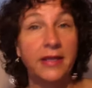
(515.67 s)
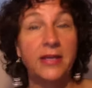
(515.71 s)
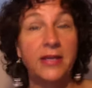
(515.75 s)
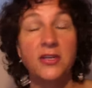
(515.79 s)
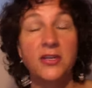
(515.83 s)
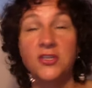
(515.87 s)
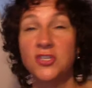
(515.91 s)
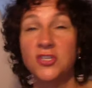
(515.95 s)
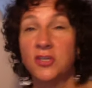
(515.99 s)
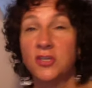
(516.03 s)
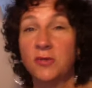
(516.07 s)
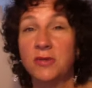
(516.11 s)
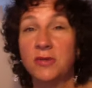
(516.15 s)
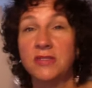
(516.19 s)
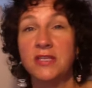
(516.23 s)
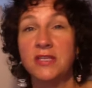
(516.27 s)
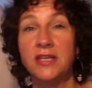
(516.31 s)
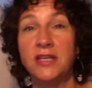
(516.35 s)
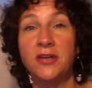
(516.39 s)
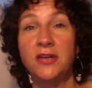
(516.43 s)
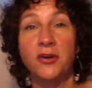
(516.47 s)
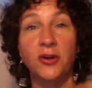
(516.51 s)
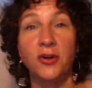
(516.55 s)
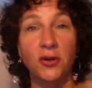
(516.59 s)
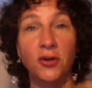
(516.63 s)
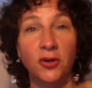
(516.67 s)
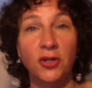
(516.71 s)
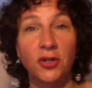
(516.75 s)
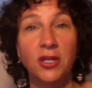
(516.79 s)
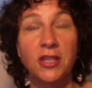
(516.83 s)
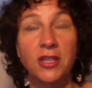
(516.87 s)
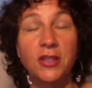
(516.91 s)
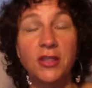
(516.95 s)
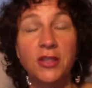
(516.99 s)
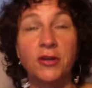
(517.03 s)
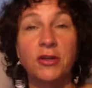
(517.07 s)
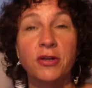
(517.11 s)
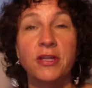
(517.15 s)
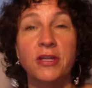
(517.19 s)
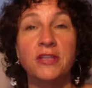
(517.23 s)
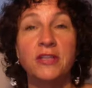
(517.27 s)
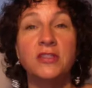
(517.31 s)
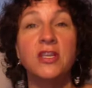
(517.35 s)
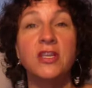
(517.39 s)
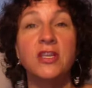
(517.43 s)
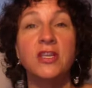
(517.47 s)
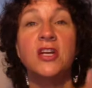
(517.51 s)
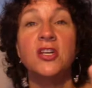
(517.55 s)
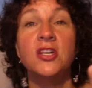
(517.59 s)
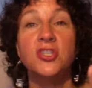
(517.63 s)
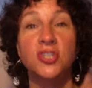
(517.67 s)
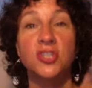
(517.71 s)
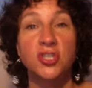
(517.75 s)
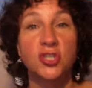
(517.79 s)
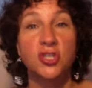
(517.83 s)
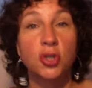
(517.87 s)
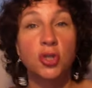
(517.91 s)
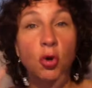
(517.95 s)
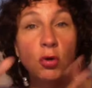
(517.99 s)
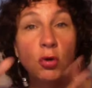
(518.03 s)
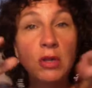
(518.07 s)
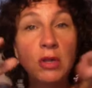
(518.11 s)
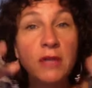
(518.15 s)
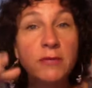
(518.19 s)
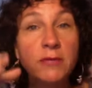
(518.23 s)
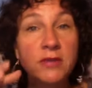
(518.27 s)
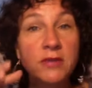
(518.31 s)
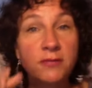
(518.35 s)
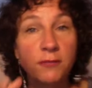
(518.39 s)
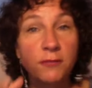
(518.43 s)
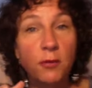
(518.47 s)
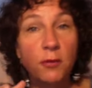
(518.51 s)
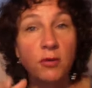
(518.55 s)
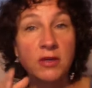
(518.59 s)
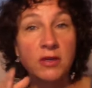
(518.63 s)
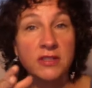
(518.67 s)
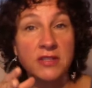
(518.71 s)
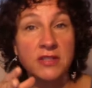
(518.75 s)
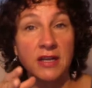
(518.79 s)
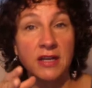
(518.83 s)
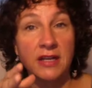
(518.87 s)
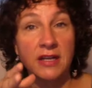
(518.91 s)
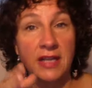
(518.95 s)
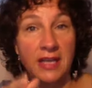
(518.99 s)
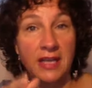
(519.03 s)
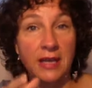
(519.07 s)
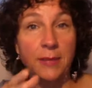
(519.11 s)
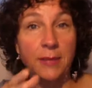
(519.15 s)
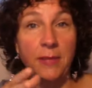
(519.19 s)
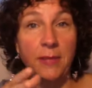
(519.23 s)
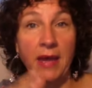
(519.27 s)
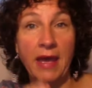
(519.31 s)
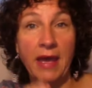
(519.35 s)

She was in her early 30s. She totally was focused on him